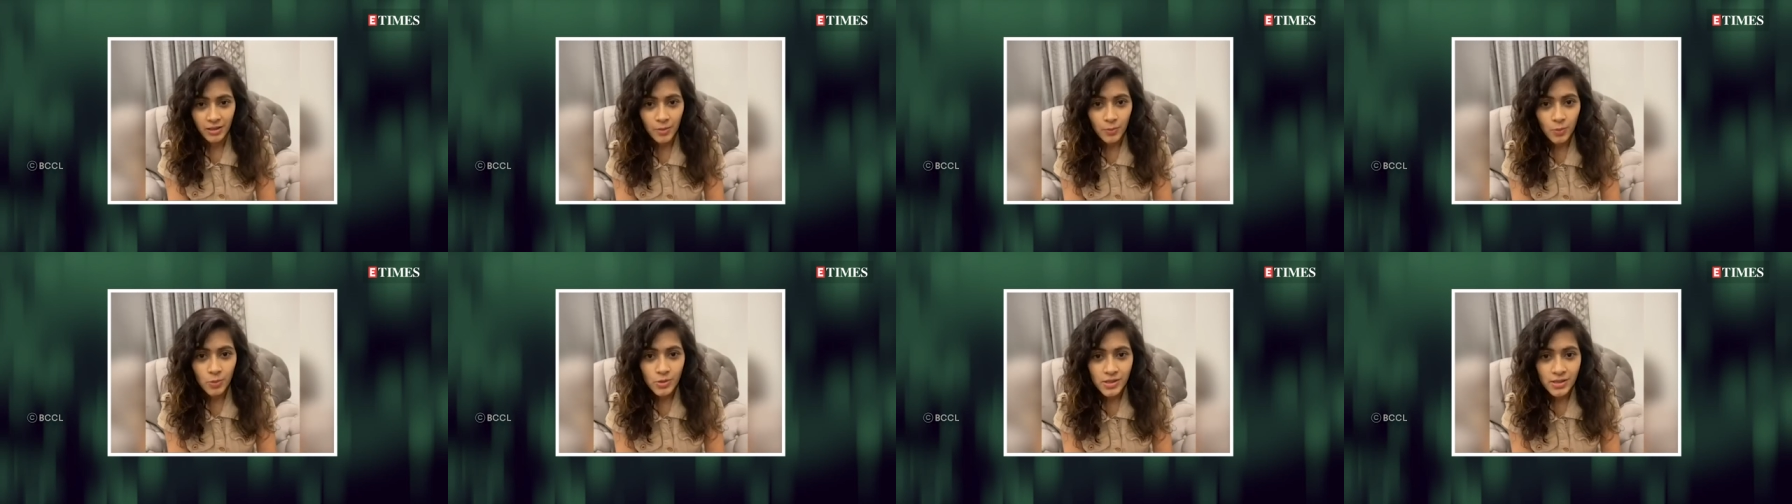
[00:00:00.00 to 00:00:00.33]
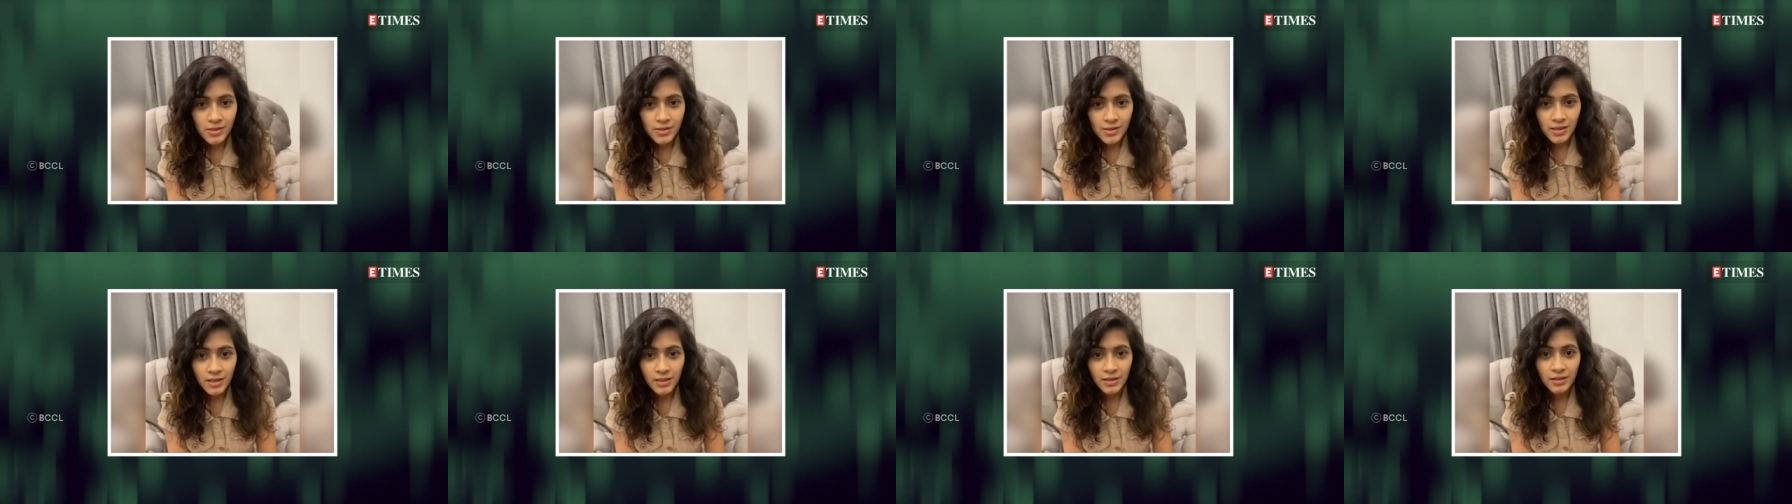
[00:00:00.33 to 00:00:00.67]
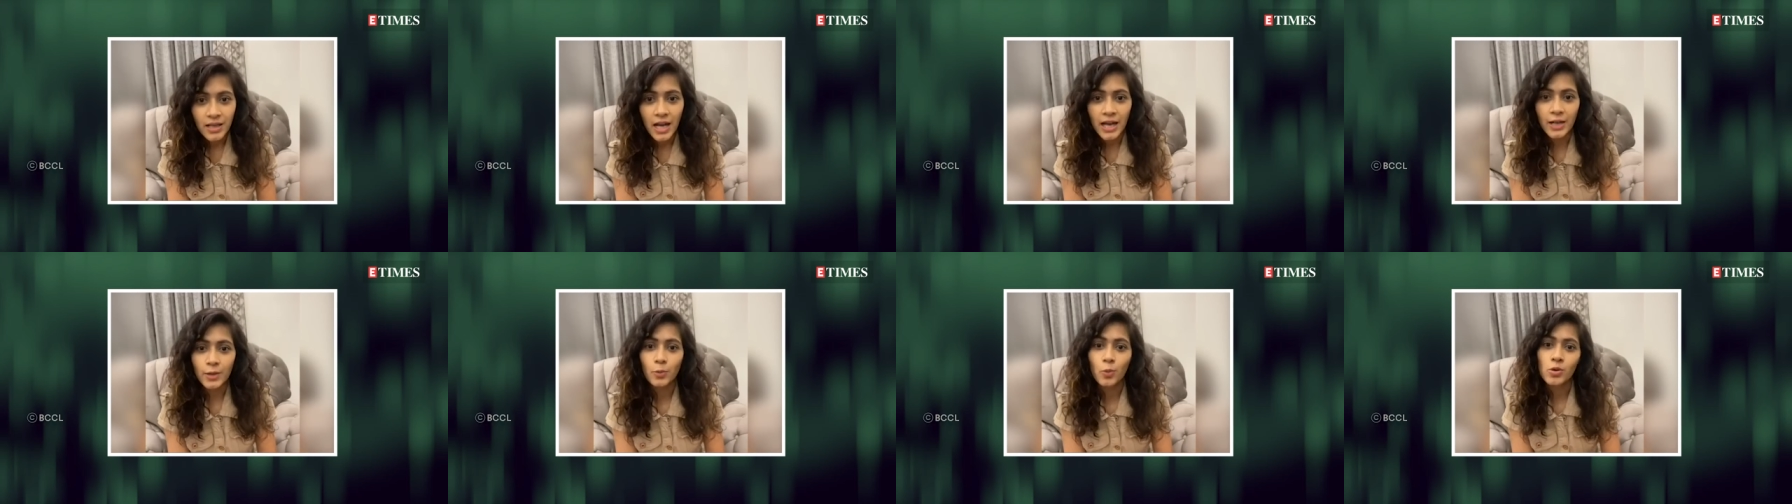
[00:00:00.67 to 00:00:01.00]
There was a scene
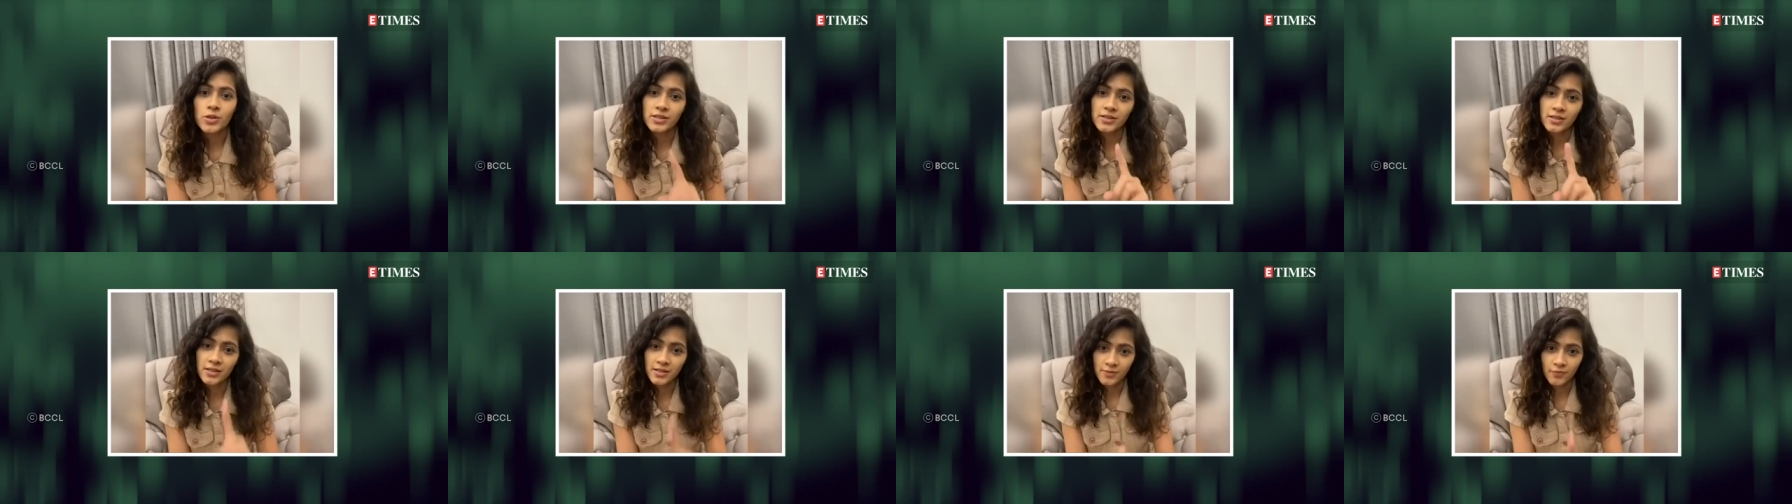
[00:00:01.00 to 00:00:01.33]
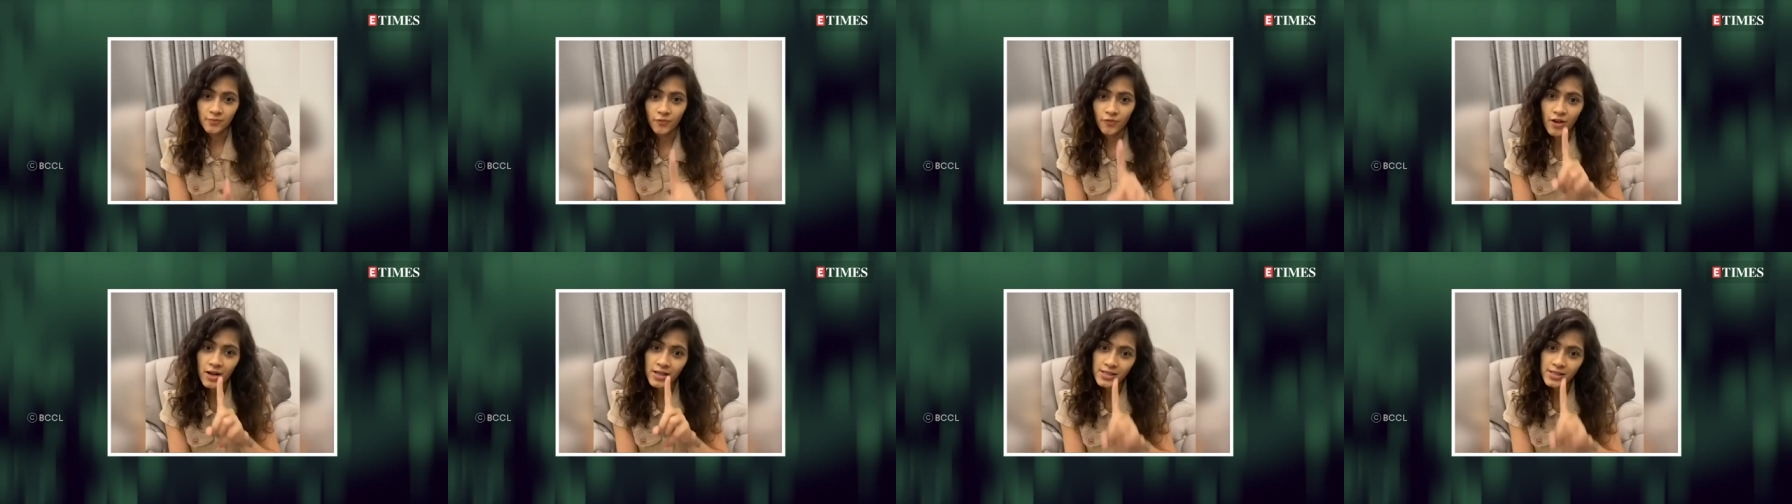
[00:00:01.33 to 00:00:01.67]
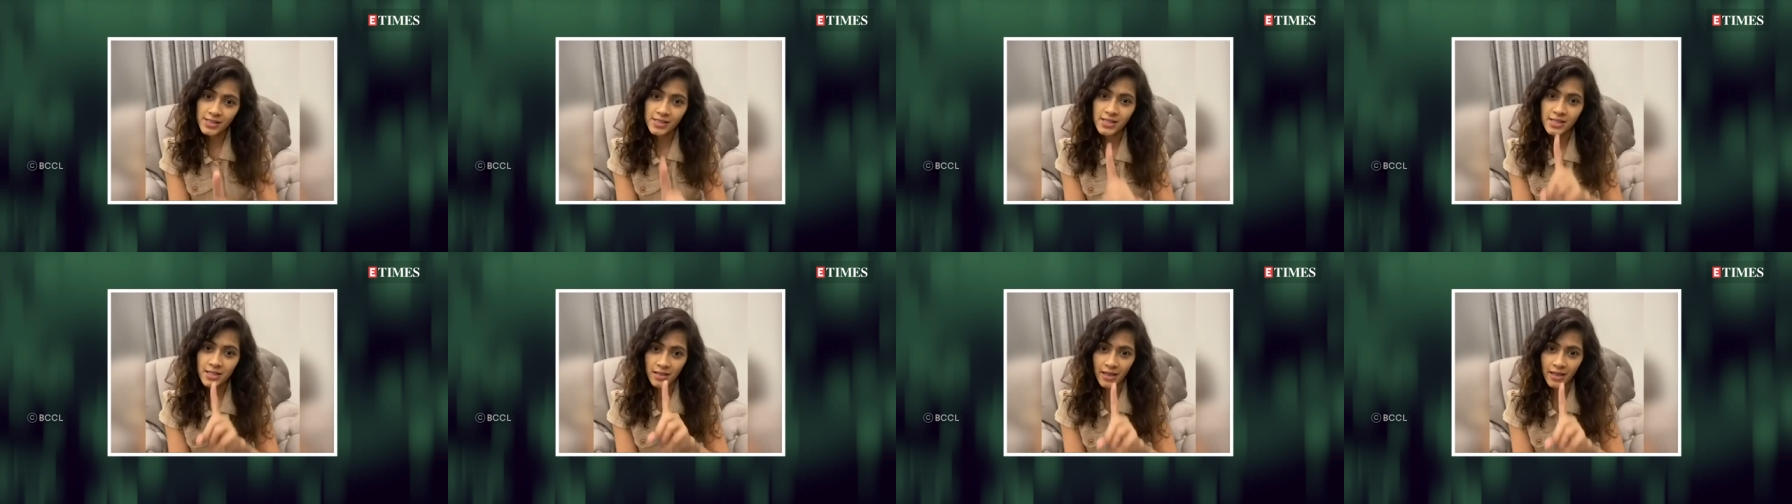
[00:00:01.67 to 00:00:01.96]
that was the first